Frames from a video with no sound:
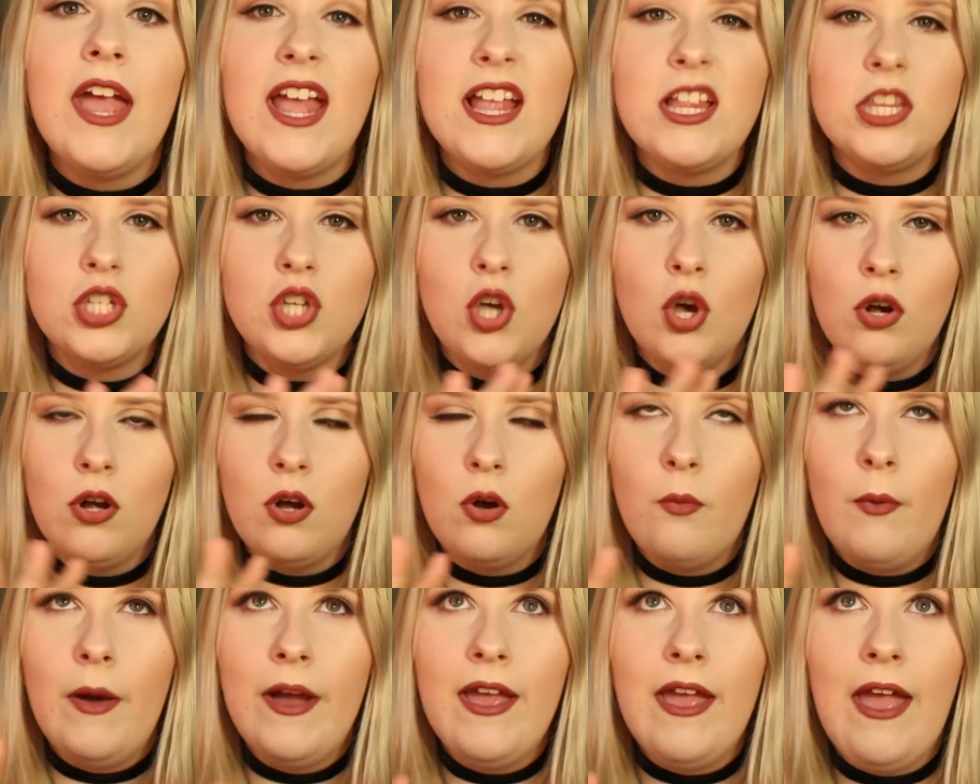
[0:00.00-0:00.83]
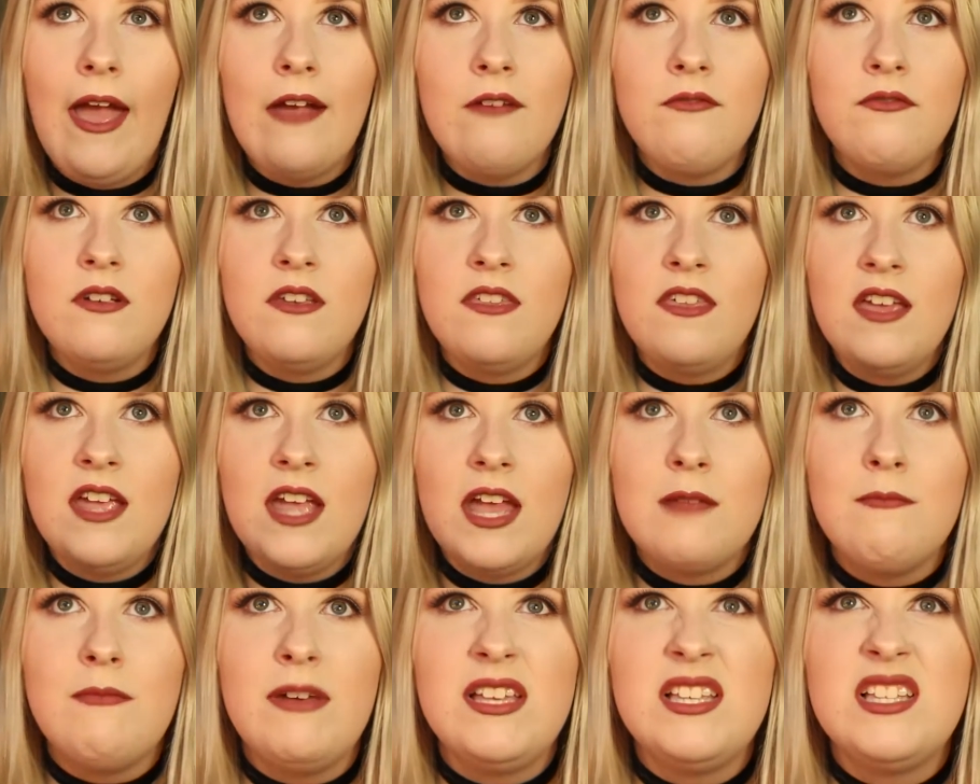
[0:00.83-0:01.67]
It took away everything,
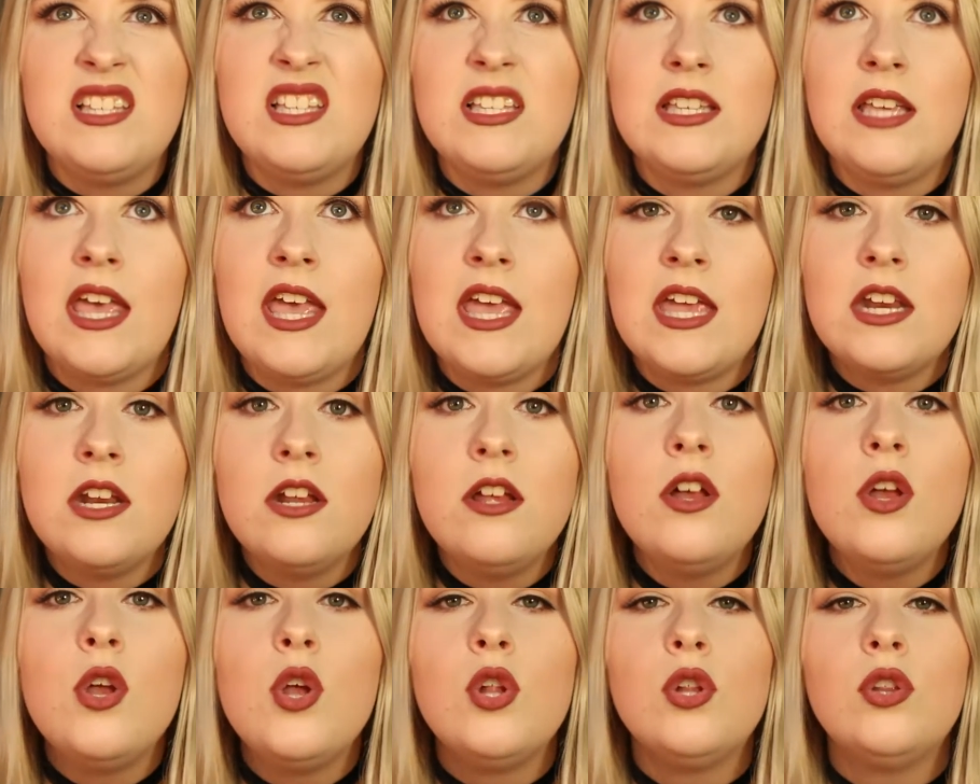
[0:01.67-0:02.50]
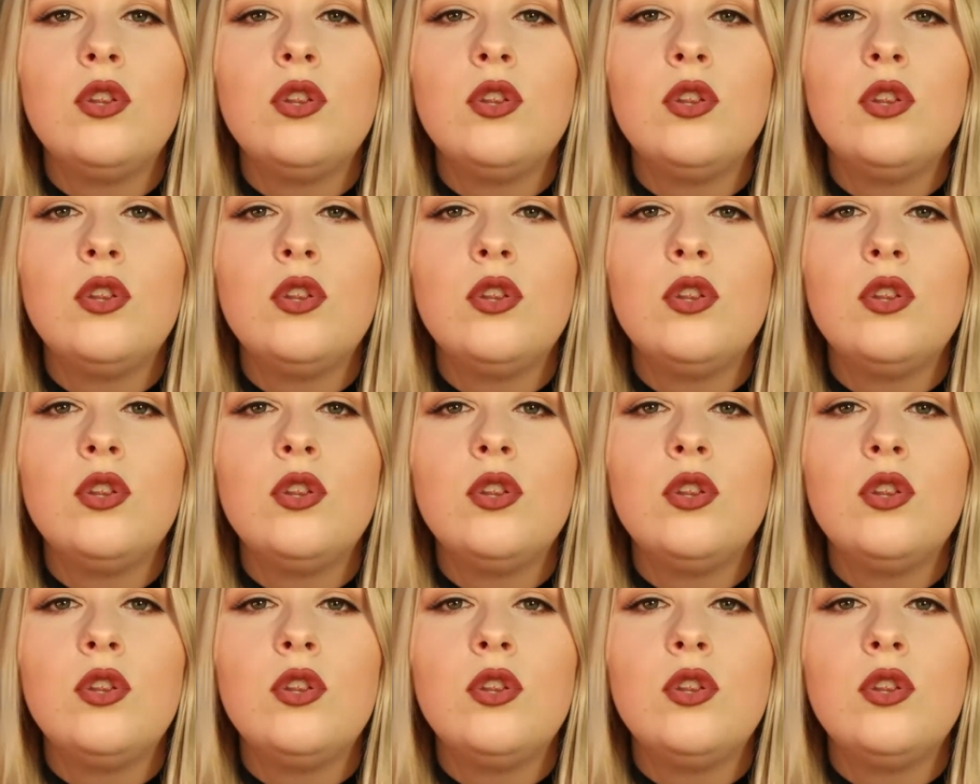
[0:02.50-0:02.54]
and my skin